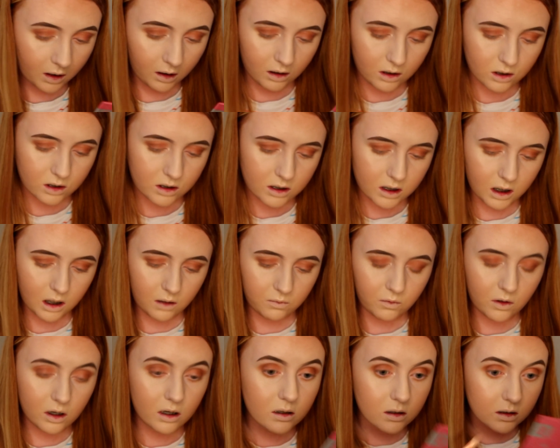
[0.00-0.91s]
just to
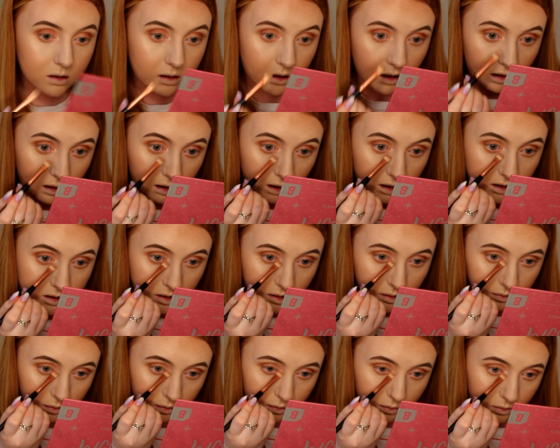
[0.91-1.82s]
give us a nice
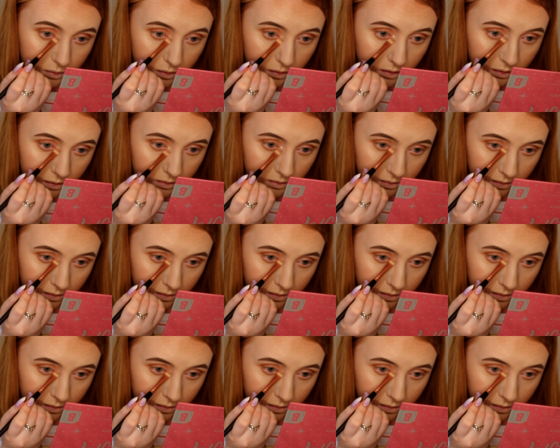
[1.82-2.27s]
glow.